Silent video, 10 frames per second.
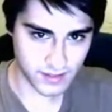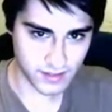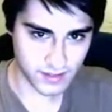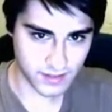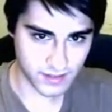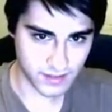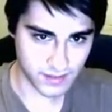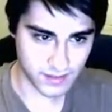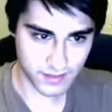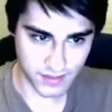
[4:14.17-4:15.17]

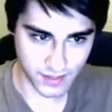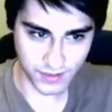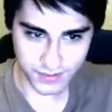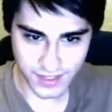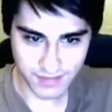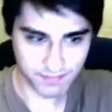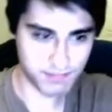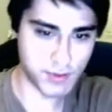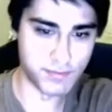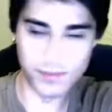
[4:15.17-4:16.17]
There you go. See?
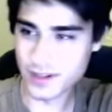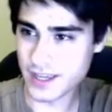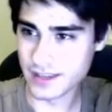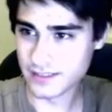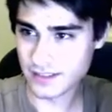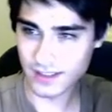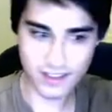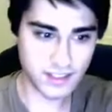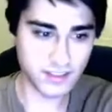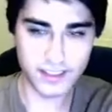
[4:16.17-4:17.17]
Boom. Okay. And you
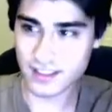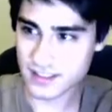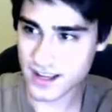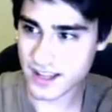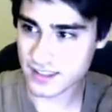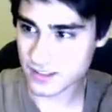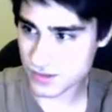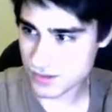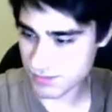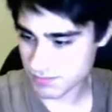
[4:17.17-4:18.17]
can look at the stats,
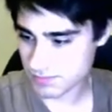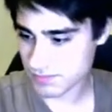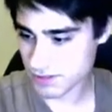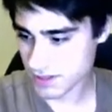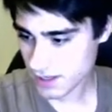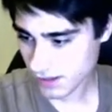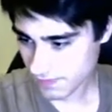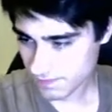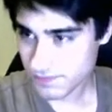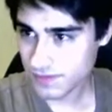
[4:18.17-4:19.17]
so
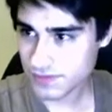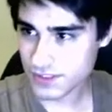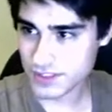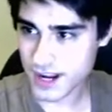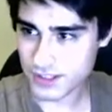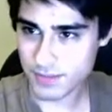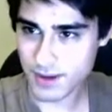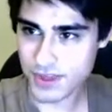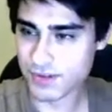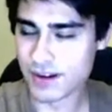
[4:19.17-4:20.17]
if there's doubts about
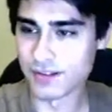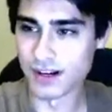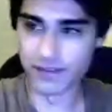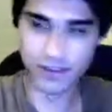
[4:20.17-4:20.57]
the run, whatever. You